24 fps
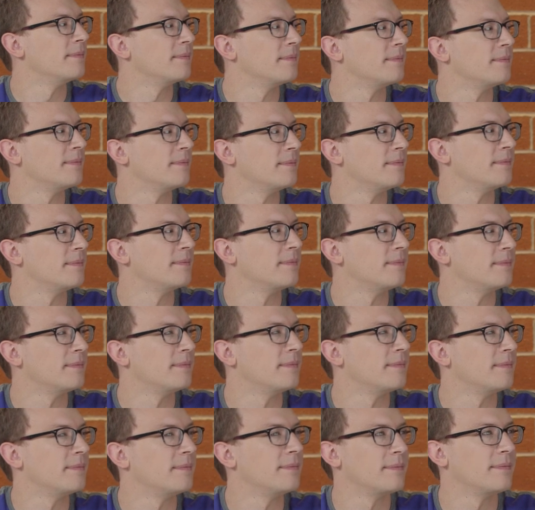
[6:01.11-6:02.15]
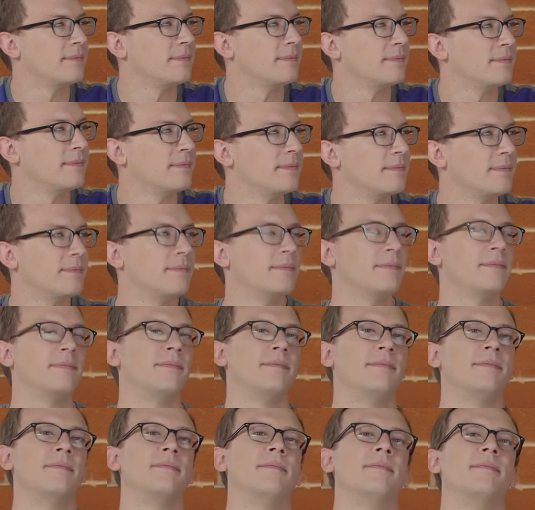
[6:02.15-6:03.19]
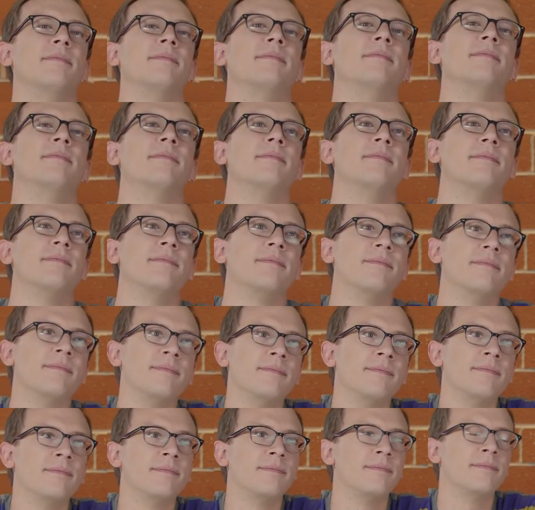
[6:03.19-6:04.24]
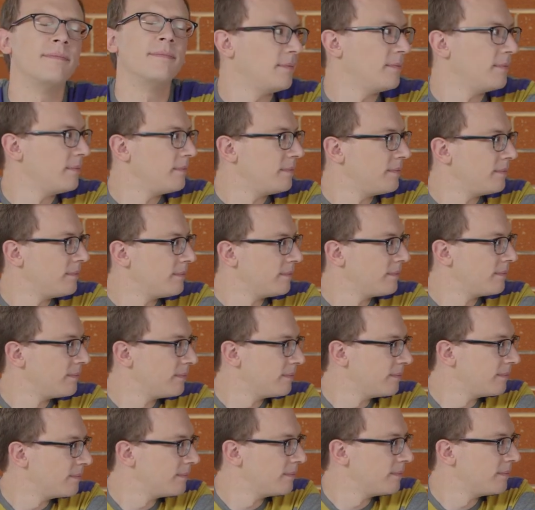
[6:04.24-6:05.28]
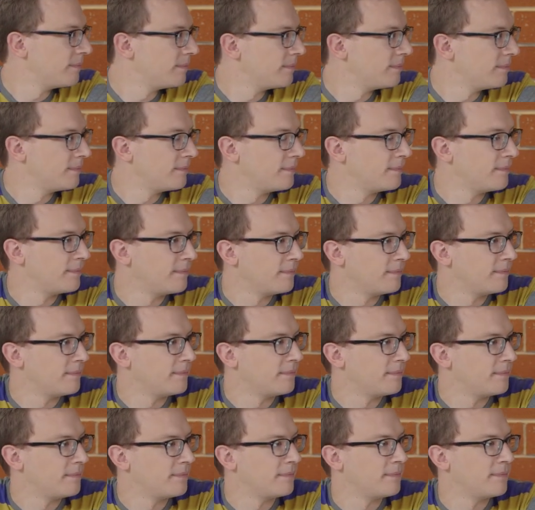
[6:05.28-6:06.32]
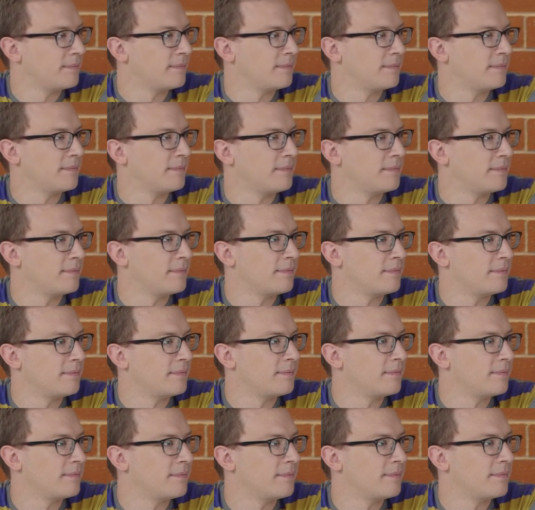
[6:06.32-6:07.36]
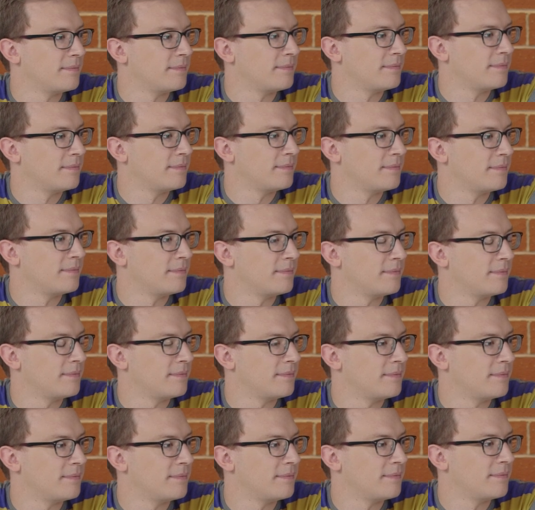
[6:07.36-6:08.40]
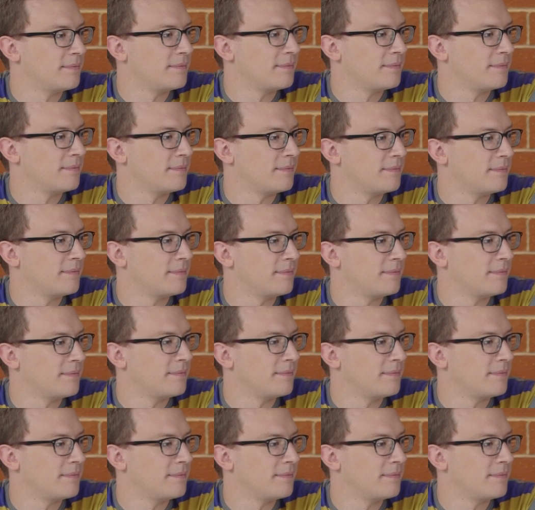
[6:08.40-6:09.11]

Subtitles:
This person isn't speaking.